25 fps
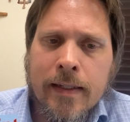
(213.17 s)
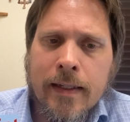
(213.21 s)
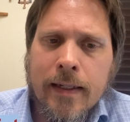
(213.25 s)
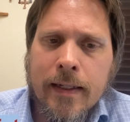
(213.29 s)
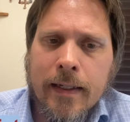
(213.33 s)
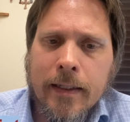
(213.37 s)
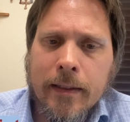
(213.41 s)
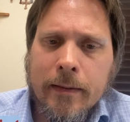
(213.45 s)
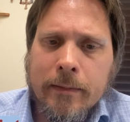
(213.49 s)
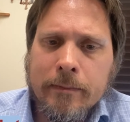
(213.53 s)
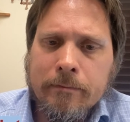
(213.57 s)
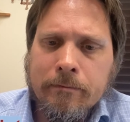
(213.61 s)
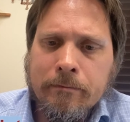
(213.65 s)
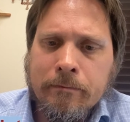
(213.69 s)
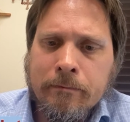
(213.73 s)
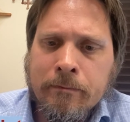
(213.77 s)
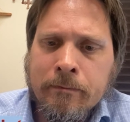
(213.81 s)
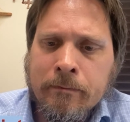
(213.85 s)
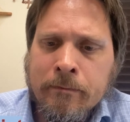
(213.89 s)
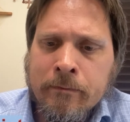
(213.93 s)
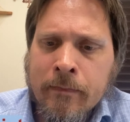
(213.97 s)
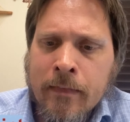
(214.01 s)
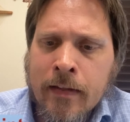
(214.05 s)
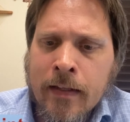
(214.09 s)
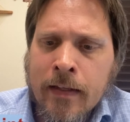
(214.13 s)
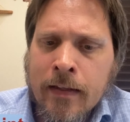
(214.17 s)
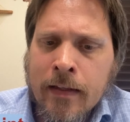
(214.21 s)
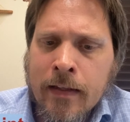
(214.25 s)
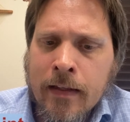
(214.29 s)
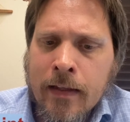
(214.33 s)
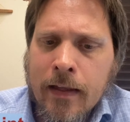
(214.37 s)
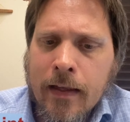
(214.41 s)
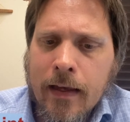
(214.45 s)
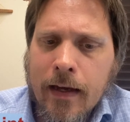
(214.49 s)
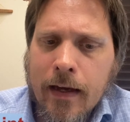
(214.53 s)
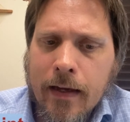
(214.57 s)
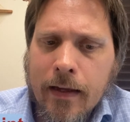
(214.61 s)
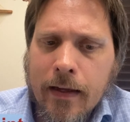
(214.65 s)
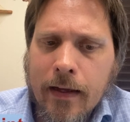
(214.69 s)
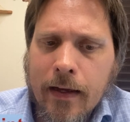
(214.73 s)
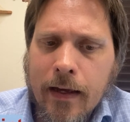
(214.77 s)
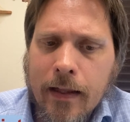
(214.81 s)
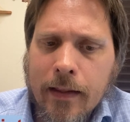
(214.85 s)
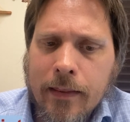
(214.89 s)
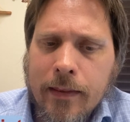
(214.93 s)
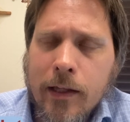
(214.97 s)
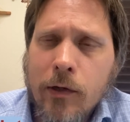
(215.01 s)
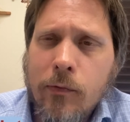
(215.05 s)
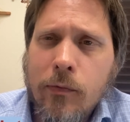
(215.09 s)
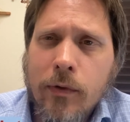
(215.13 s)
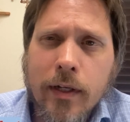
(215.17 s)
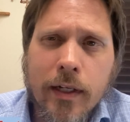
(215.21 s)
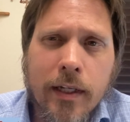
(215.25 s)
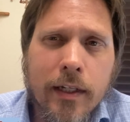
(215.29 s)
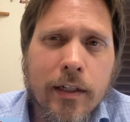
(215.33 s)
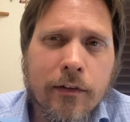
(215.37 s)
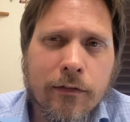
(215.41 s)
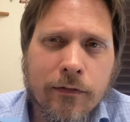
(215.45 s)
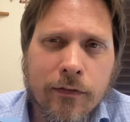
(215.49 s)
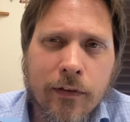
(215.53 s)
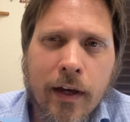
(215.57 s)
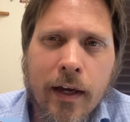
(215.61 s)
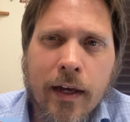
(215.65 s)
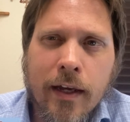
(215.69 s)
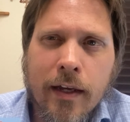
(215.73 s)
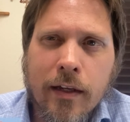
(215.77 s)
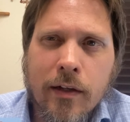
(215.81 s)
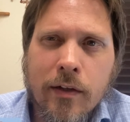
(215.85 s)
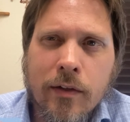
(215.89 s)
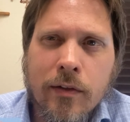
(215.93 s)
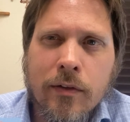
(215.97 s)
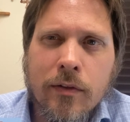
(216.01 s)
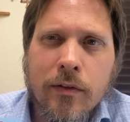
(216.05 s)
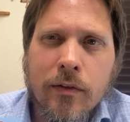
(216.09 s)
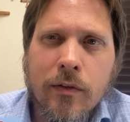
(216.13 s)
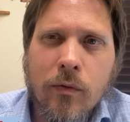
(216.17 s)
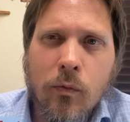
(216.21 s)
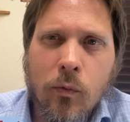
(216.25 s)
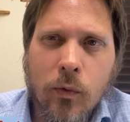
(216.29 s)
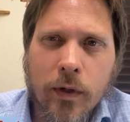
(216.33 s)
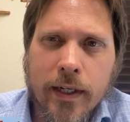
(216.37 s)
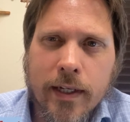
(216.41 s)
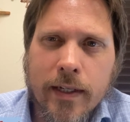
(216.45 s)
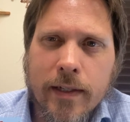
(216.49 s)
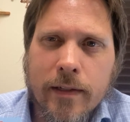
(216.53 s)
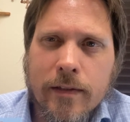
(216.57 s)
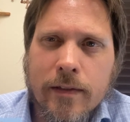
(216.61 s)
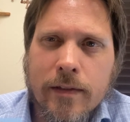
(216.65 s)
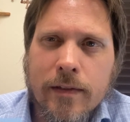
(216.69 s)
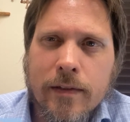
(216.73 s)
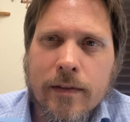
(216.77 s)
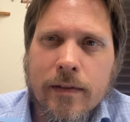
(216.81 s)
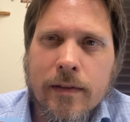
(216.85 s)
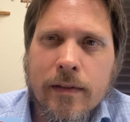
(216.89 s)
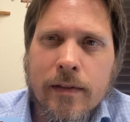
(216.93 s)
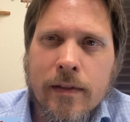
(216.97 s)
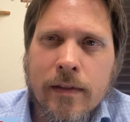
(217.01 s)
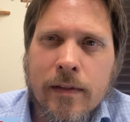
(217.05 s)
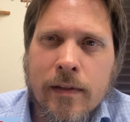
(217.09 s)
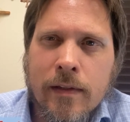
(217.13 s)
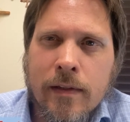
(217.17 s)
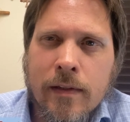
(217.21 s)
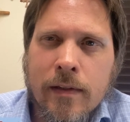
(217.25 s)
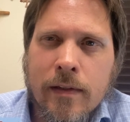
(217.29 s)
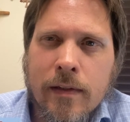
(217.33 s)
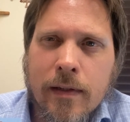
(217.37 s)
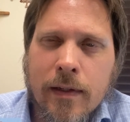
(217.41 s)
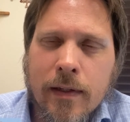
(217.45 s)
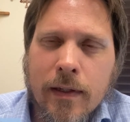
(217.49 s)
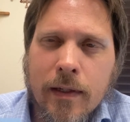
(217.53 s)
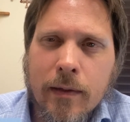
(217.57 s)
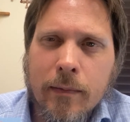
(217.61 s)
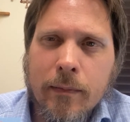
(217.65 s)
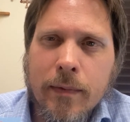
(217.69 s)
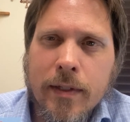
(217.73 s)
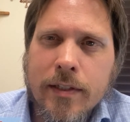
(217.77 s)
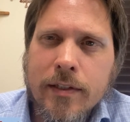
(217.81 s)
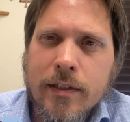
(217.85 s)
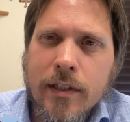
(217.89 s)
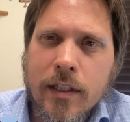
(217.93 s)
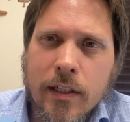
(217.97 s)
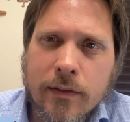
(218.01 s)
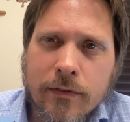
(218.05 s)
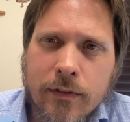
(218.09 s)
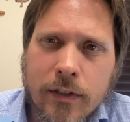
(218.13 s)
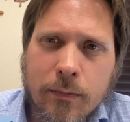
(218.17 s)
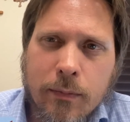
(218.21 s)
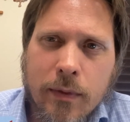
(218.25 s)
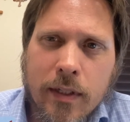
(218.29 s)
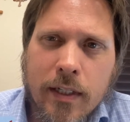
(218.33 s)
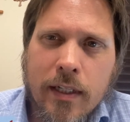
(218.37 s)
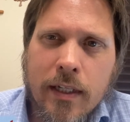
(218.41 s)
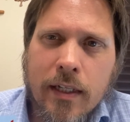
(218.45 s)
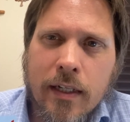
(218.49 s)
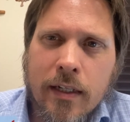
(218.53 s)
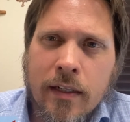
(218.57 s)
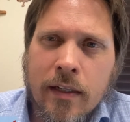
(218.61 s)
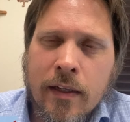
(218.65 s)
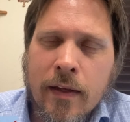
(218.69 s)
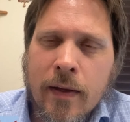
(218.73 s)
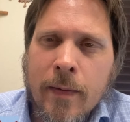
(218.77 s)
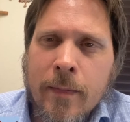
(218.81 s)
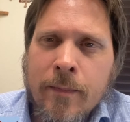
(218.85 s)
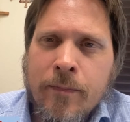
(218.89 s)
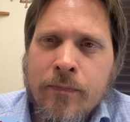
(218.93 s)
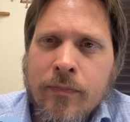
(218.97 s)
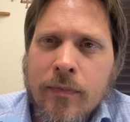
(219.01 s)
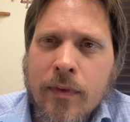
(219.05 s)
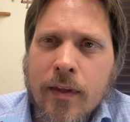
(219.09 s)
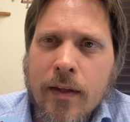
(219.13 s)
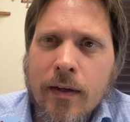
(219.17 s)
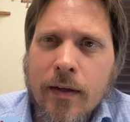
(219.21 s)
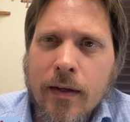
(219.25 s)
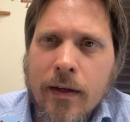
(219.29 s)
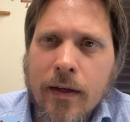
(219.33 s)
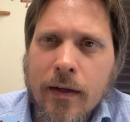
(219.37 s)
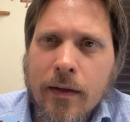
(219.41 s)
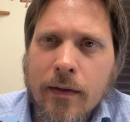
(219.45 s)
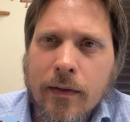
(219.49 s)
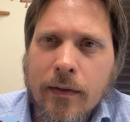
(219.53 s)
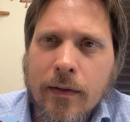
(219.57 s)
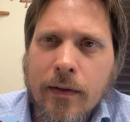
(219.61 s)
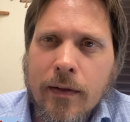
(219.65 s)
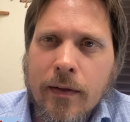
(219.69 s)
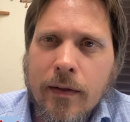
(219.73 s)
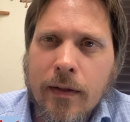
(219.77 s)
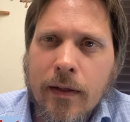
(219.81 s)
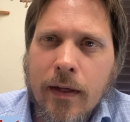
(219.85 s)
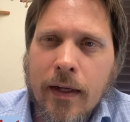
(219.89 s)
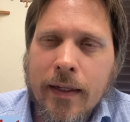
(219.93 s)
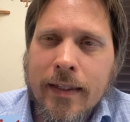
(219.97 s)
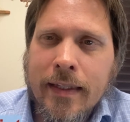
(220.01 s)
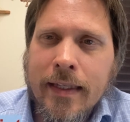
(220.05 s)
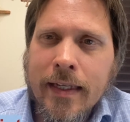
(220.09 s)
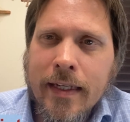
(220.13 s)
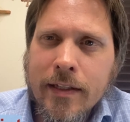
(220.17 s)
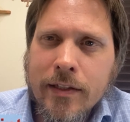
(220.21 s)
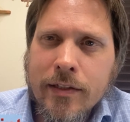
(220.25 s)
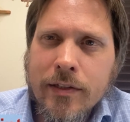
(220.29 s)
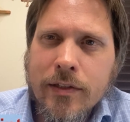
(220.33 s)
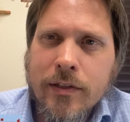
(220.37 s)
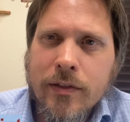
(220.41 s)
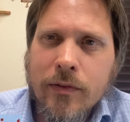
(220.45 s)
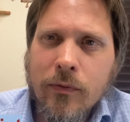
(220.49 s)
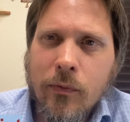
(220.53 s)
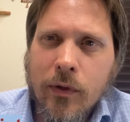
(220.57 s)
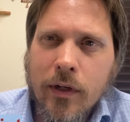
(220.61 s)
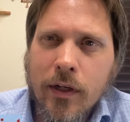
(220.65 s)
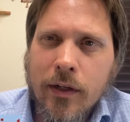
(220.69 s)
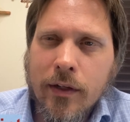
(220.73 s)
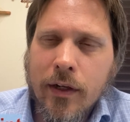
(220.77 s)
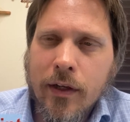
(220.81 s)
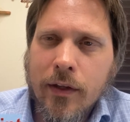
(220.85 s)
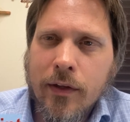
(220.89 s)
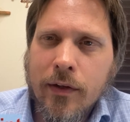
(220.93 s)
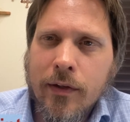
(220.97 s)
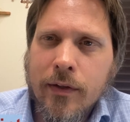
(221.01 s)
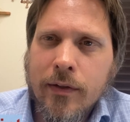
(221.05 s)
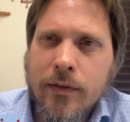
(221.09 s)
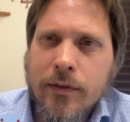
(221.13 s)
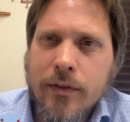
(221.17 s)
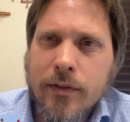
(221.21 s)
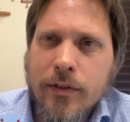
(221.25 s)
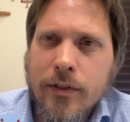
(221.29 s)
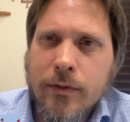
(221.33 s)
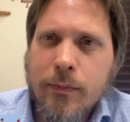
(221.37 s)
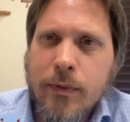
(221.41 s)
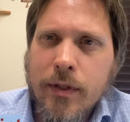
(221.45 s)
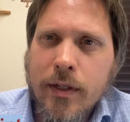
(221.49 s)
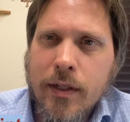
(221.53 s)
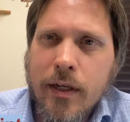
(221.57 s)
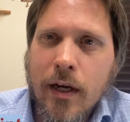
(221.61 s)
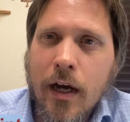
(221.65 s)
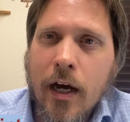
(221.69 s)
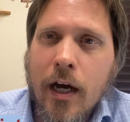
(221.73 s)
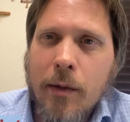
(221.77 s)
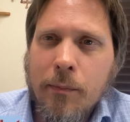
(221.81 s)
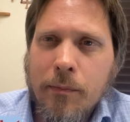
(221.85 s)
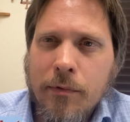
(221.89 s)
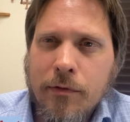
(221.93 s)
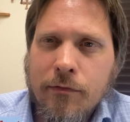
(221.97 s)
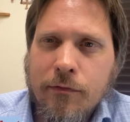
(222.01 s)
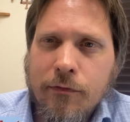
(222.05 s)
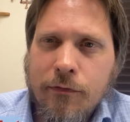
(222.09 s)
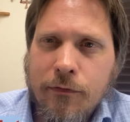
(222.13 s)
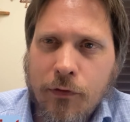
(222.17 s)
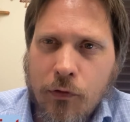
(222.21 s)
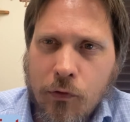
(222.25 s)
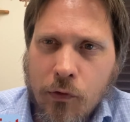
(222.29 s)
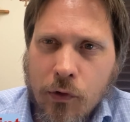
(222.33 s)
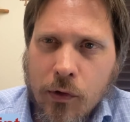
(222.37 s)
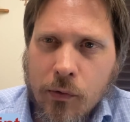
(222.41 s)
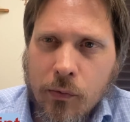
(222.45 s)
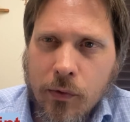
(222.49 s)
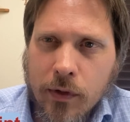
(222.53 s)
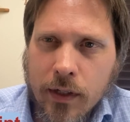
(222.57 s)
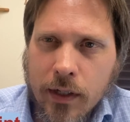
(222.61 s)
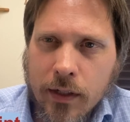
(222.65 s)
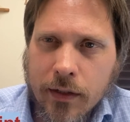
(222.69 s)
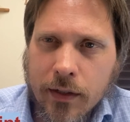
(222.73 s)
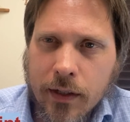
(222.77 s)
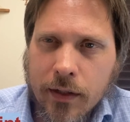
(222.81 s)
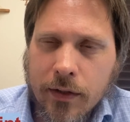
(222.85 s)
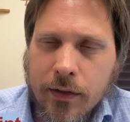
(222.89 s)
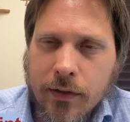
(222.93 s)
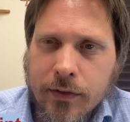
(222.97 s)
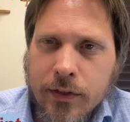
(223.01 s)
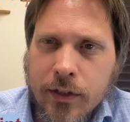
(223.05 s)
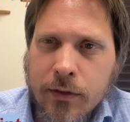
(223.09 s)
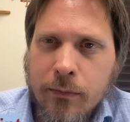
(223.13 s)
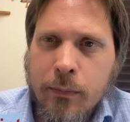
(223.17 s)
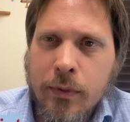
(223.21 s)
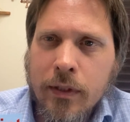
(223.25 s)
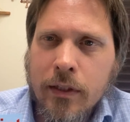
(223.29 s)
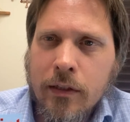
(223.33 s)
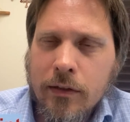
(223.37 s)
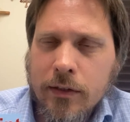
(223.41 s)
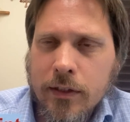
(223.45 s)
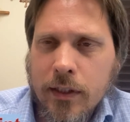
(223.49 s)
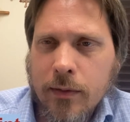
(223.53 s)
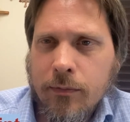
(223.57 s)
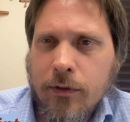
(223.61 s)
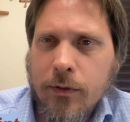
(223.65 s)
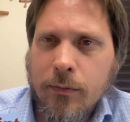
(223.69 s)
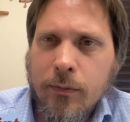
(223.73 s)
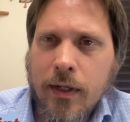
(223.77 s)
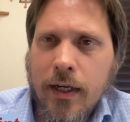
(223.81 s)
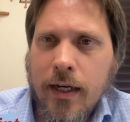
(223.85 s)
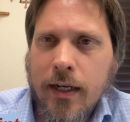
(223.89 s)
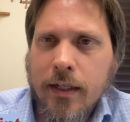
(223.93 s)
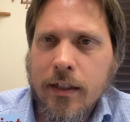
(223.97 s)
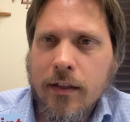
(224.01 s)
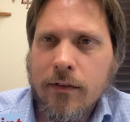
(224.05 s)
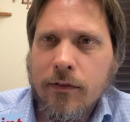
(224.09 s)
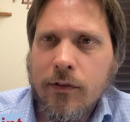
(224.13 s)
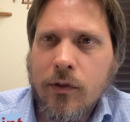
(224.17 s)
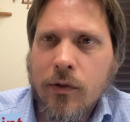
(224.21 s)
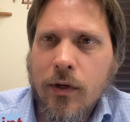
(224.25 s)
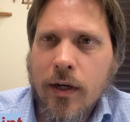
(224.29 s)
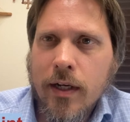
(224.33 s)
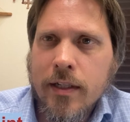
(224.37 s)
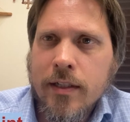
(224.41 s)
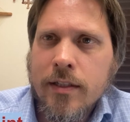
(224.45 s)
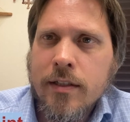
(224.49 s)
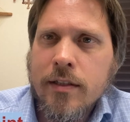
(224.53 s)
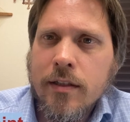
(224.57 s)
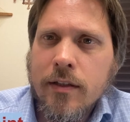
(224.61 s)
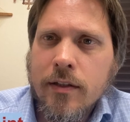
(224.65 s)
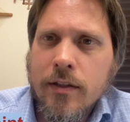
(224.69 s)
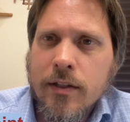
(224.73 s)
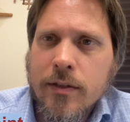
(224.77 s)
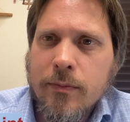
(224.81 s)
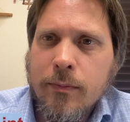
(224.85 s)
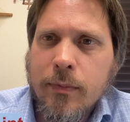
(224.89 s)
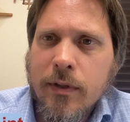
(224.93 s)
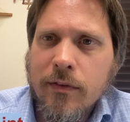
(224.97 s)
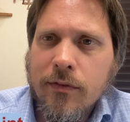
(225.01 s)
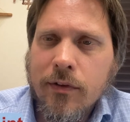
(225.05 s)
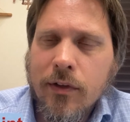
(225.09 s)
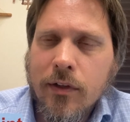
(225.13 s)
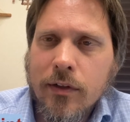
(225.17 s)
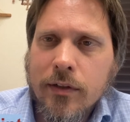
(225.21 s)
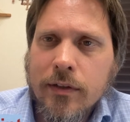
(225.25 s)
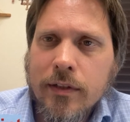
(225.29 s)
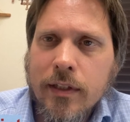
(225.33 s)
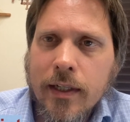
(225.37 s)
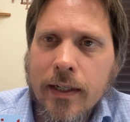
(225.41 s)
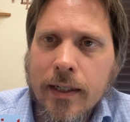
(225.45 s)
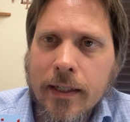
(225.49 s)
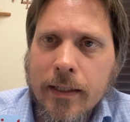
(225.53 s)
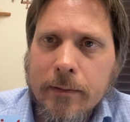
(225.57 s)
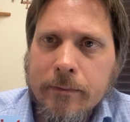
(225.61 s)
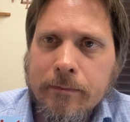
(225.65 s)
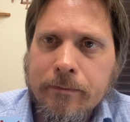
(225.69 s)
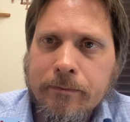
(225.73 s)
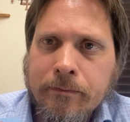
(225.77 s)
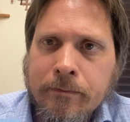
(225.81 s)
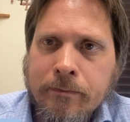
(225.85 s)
Um, I, I, think we need to find ways um, instead of speaking uh, against one another to speak up for one another, to build up the body of Christ in this pivotal time.